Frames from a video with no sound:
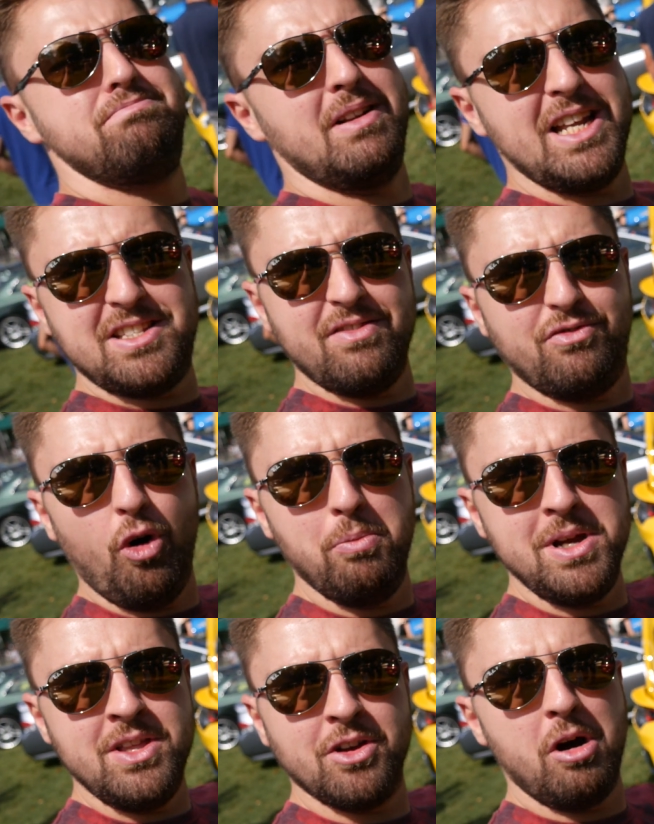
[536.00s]
please inform
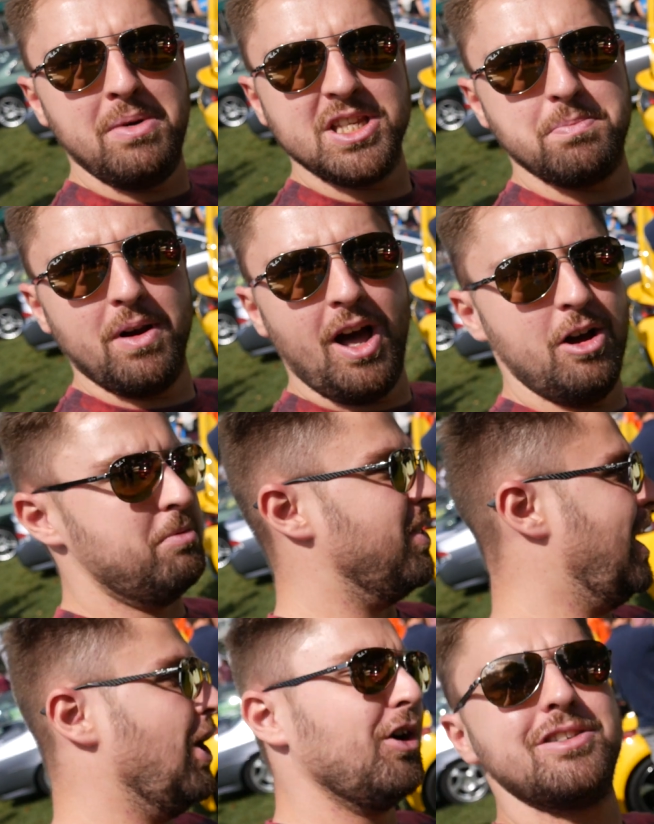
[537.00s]
me in the comments below, but
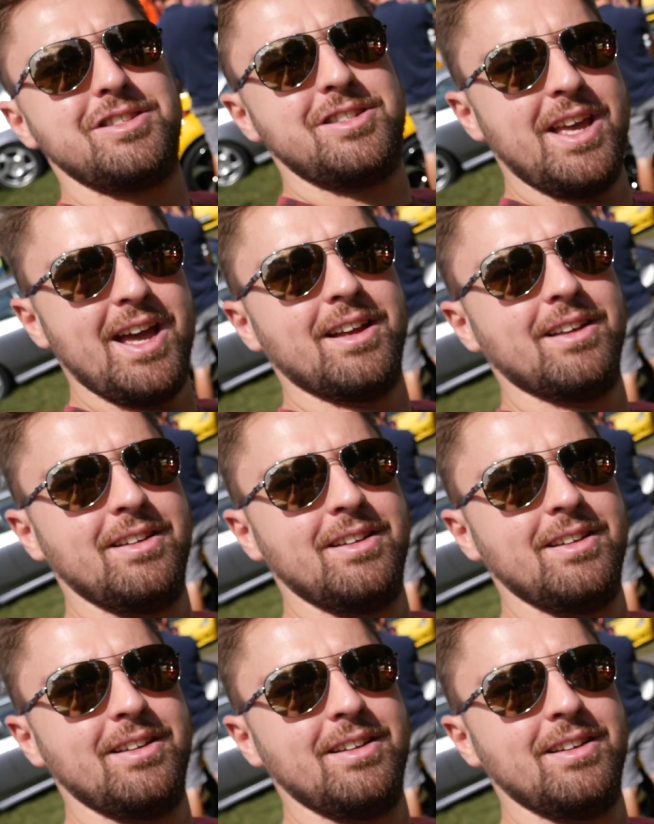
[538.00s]
they look sick.